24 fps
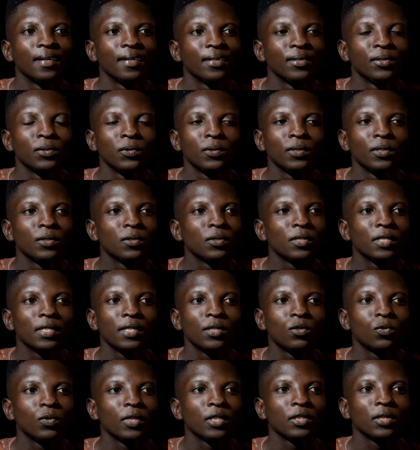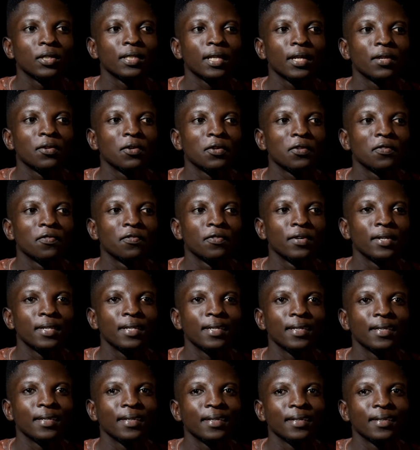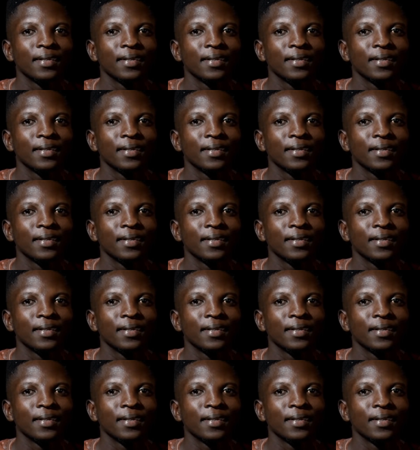you know, those situations are not funny.